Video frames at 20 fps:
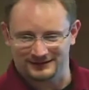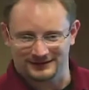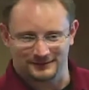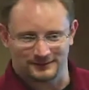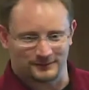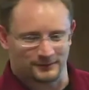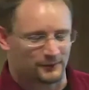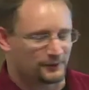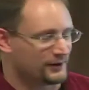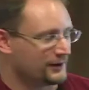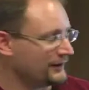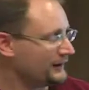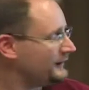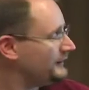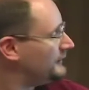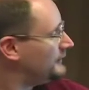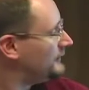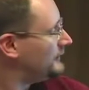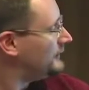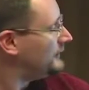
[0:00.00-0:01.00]
basically keep them
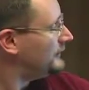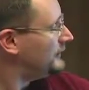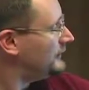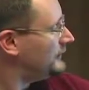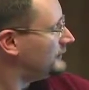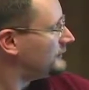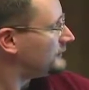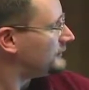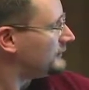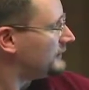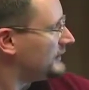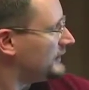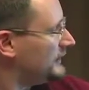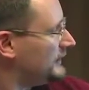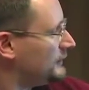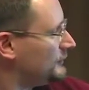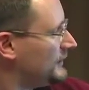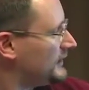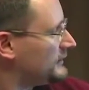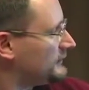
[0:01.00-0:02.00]
quiet.
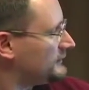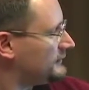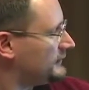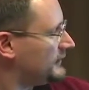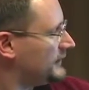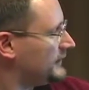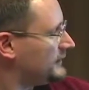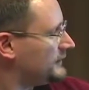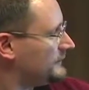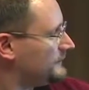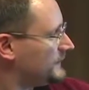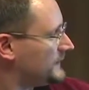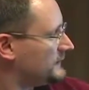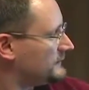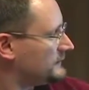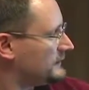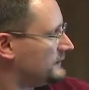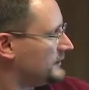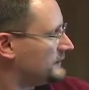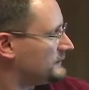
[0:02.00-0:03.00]
So again, the weakest
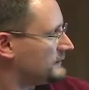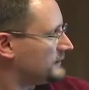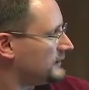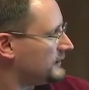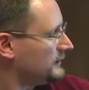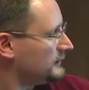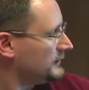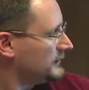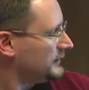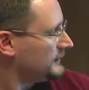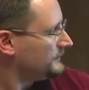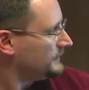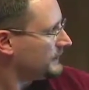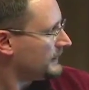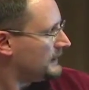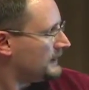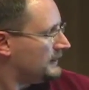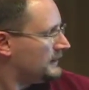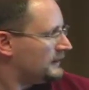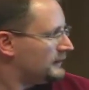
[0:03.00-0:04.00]
link is going to be
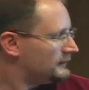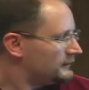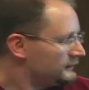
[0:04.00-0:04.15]
security.